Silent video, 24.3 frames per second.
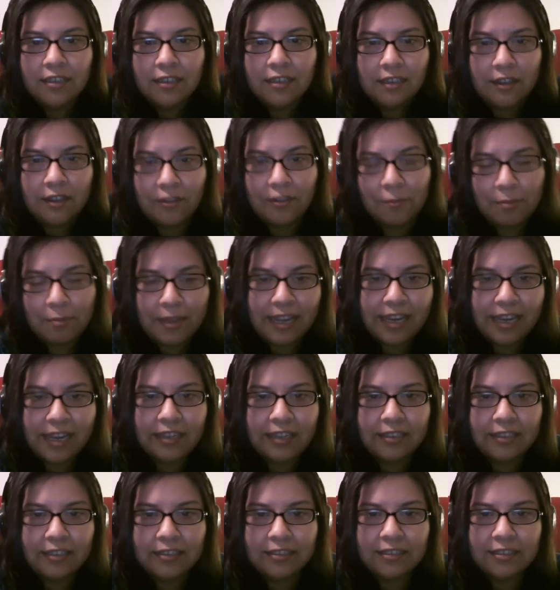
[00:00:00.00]
another
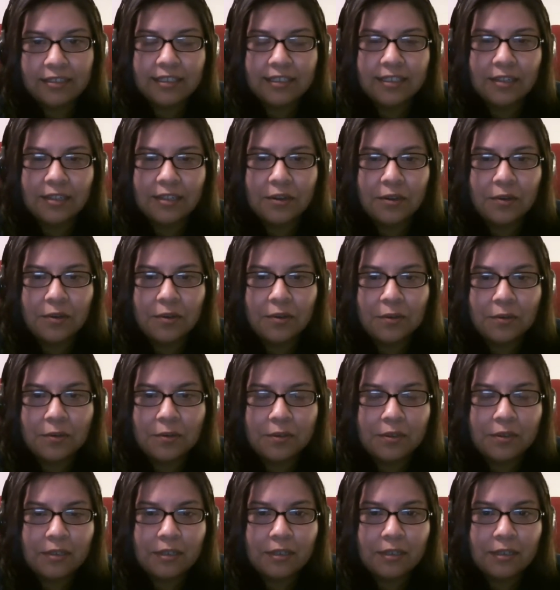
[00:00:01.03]
planet. And
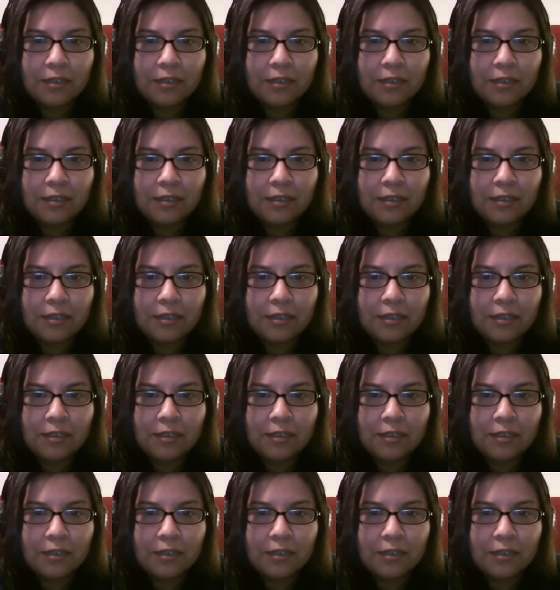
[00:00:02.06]
so